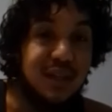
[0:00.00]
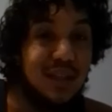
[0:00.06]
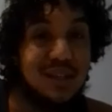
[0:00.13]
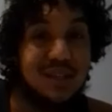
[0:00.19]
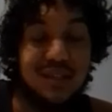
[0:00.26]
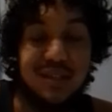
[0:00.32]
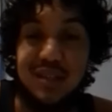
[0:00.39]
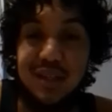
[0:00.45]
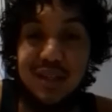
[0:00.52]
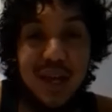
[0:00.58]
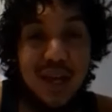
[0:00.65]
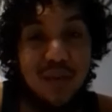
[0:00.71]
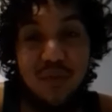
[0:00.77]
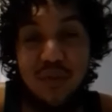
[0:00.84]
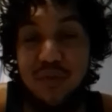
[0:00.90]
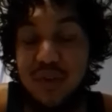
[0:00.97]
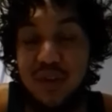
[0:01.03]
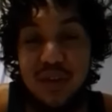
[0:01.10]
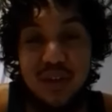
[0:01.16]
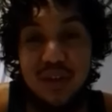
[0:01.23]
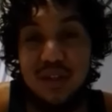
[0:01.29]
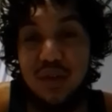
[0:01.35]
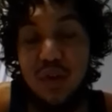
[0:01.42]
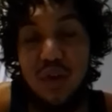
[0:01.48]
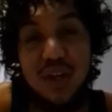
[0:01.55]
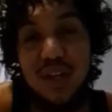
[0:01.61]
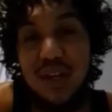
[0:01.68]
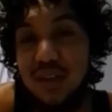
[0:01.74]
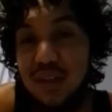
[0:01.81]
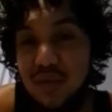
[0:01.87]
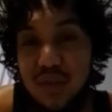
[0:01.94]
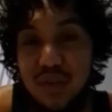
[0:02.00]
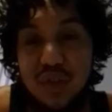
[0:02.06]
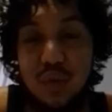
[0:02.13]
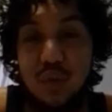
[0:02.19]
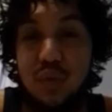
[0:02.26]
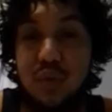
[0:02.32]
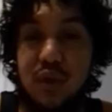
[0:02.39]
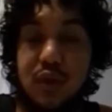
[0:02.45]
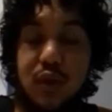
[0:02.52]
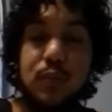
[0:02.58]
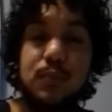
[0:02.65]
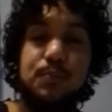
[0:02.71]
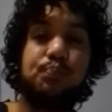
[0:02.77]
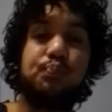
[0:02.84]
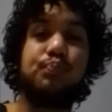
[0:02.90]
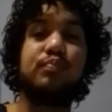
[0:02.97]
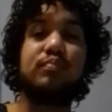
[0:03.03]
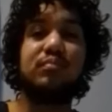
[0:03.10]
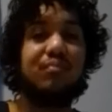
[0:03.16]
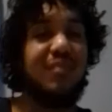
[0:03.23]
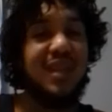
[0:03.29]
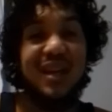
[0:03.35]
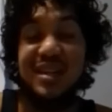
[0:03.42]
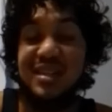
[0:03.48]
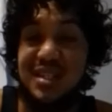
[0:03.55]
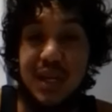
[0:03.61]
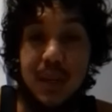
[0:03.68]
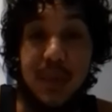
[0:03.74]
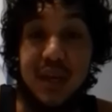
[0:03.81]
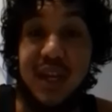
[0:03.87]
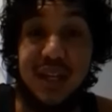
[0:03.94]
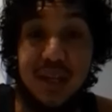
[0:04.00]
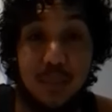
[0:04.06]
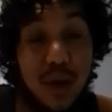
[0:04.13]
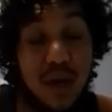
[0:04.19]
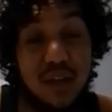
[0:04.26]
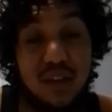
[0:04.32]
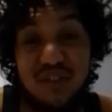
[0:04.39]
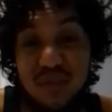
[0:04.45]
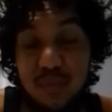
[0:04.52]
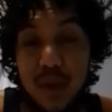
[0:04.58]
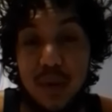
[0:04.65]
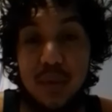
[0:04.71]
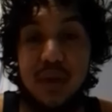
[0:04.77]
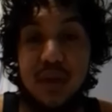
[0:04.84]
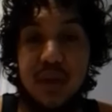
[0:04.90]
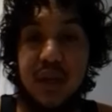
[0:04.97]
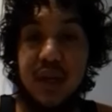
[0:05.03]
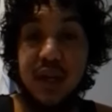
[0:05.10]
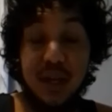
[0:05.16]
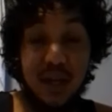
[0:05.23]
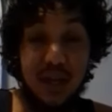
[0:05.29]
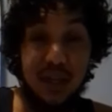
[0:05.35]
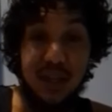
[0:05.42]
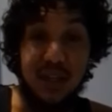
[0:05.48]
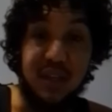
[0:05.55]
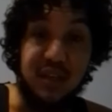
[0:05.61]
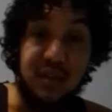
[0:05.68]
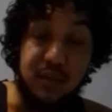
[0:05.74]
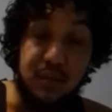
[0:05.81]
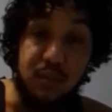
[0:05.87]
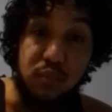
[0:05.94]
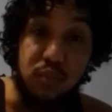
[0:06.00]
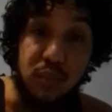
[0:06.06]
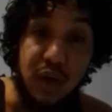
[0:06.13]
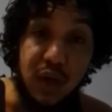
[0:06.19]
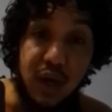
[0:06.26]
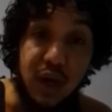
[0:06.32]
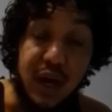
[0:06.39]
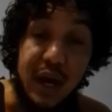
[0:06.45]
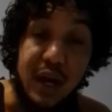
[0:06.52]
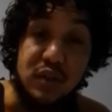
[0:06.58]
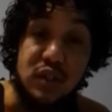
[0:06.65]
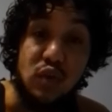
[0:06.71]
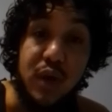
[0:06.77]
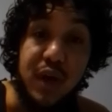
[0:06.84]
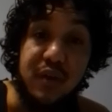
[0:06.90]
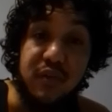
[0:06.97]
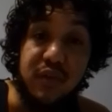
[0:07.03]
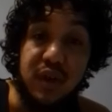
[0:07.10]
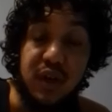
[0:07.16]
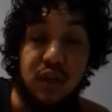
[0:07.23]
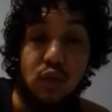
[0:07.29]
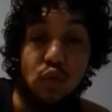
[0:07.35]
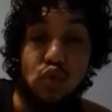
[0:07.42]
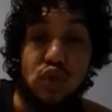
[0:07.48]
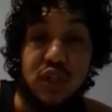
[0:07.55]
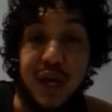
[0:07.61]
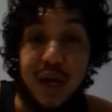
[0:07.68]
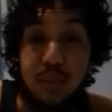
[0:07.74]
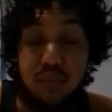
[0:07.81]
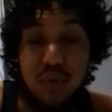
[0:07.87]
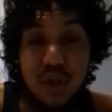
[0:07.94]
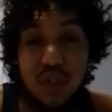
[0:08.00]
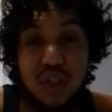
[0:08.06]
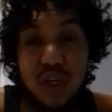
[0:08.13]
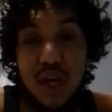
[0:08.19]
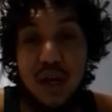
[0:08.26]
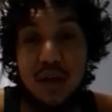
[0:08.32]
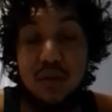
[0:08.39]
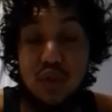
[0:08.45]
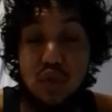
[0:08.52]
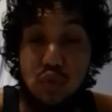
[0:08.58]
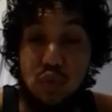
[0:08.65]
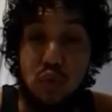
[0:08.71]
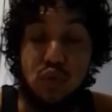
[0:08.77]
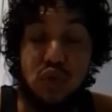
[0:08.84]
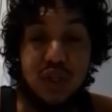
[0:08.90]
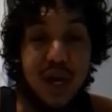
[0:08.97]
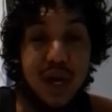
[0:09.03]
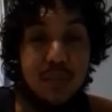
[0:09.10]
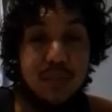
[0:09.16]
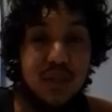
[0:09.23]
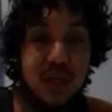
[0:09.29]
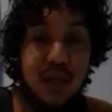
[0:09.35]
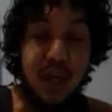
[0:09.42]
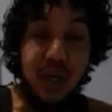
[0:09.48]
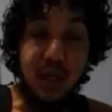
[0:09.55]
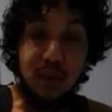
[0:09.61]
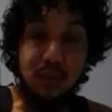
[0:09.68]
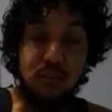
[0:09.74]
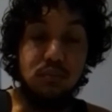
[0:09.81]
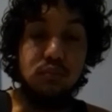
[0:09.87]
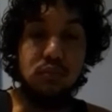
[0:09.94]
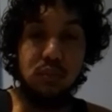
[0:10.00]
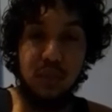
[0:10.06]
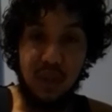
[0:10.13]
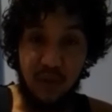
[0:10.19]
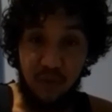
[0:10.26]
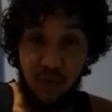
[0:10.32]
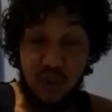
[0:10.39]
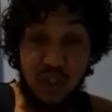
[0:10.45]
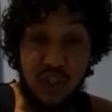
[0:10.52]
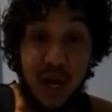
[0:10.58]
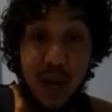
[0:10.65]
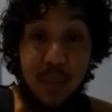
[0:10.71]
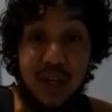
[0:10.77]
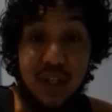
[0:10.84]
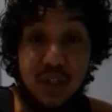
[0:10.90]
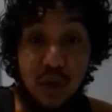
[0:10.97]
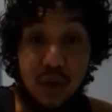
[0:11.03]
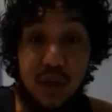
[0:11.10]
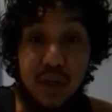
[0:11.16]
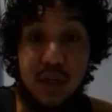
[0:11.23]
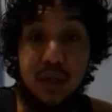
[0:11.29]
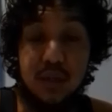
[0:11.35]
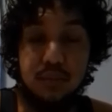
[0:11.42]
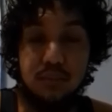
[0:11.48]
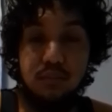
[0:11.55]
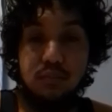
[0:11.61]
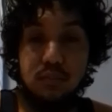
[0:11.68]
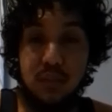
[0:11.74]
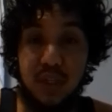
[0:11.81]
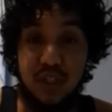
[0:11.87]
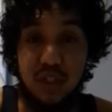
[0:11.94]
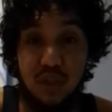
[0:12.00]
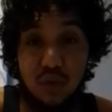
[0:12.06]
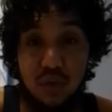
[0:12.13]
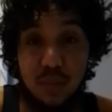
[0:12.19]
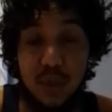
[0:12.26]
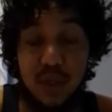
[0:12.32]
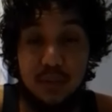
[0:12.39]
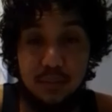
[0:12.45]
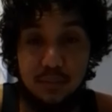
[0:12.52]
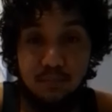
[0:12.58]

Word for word: that's just the life of a, a targeted individual, you know, intimidated by your spirit. Then uh, I also have a new job, praise Jah. two new jobs. The first job I started, excuse me,